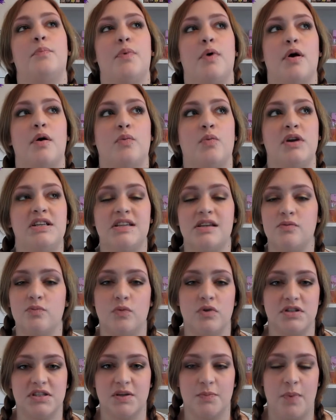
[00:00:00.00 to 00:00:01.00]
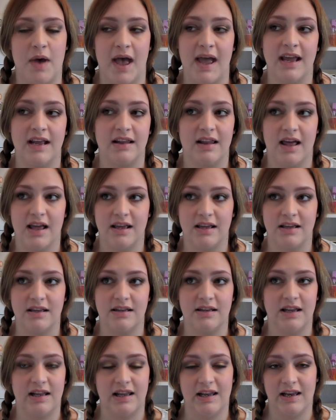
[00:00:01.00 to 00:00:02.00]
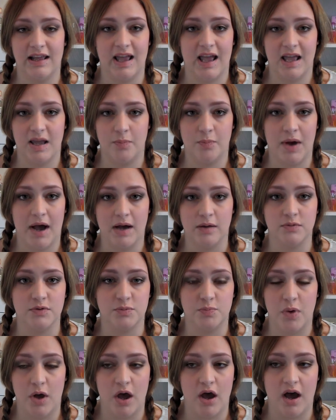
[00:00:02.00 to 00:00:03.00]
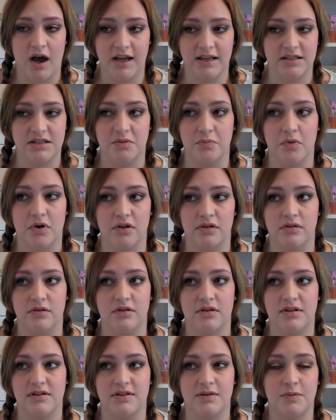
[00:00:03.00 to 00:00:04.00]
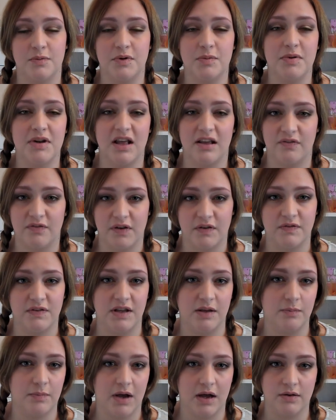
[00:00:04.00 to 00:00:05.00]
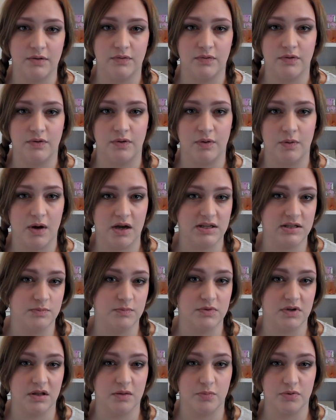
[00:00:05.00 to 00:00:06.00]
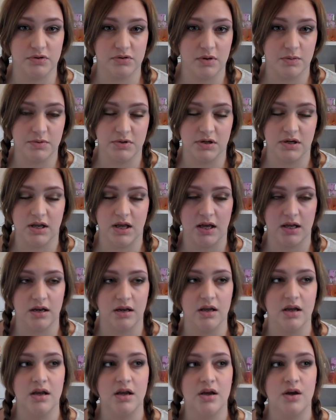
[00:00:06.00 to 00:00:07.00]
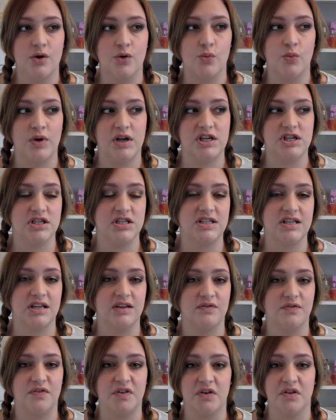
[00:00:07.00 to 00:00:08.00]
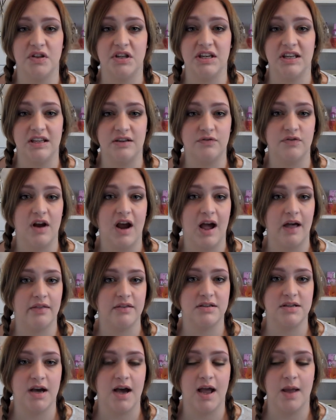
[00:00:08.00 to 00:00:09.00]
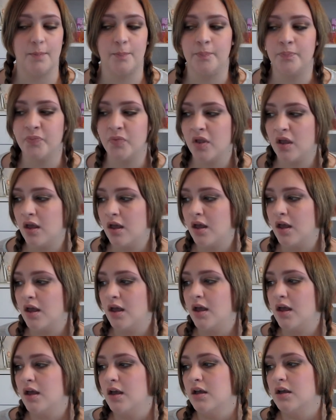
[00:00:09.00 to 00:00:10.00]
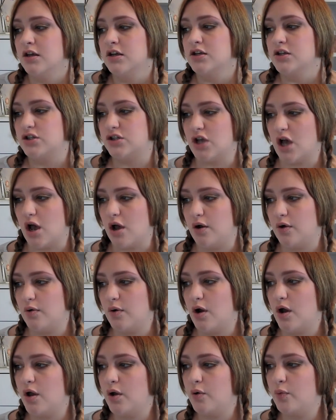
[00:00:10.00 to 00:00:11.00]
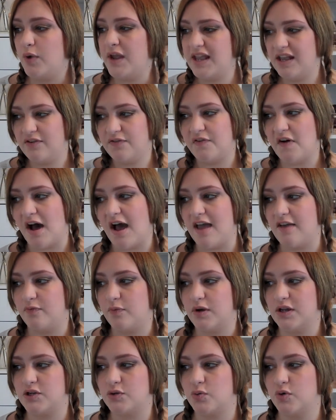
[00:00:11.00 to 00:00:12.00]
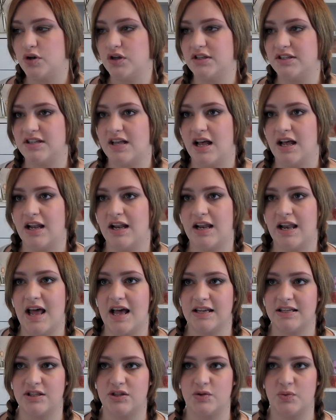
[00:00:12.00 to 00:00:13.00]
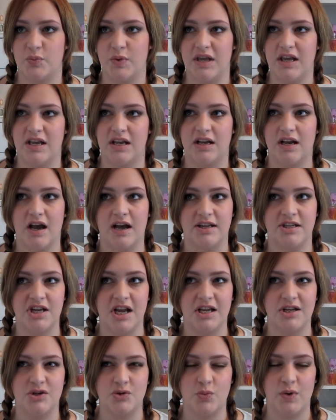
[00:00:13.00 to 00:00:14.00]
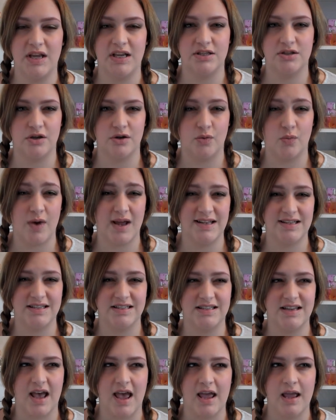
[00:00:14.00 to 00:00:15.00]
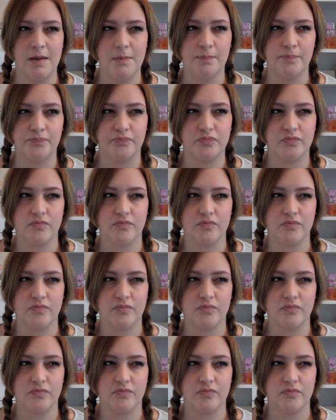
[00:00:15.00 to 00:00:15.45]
but we didn't want to pay like nearly £8 per item on, so it would have been like £15 for 2 items on the prescription, and we just didn't feel the need for it at the time. So week 5, which was last week, I changed weeks on a Wednesday.